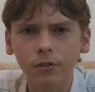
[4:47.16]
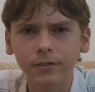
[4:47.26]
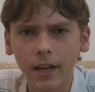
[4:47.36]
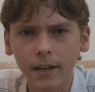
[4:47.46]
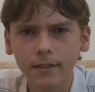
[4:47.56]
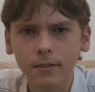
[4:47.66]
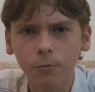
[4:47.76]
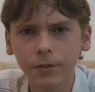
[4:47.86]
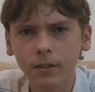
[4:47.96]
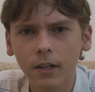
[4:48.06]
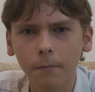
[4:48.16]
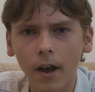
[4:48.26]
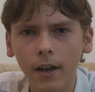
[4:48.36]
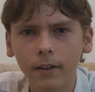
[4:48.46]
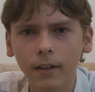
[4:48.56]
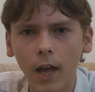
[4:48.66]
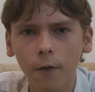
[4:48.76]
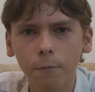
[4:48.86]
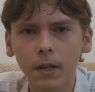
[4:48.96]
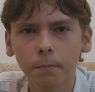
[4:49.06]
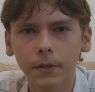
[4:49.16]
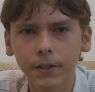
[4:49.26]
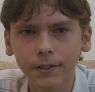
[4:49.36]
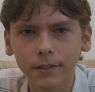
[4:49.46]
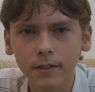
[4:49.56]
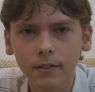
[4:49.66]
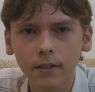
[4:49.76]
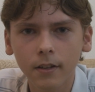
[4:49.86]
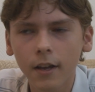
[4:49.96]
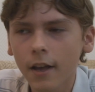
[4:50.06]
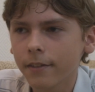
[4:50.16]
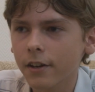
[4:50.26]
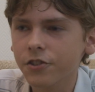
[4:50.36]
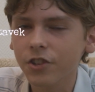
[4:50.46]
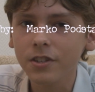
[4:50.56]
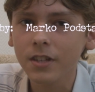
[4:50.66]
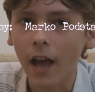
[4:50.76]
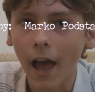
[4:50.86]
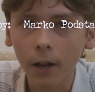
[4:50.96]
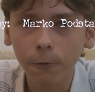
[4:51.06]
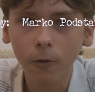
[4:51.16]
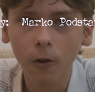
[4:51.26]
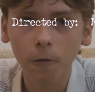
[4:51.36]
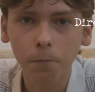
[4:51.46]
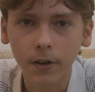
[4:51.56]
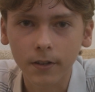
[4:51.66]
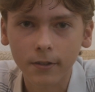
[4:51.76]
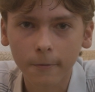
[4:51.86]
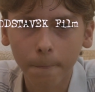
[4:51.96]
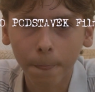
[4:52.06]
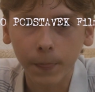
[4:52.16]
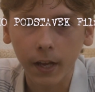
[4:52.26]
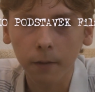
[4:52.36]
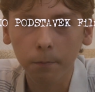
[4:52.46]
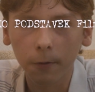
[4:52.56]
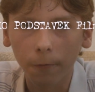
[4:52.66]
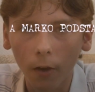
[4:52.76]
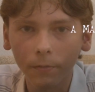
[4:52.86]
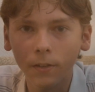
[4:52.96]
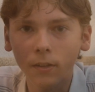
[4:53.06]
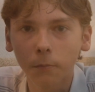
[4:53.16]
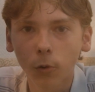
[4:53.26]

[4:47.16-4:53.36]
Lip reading: or texts written in Mayan have been burned. There is just a handful of books that can be found in the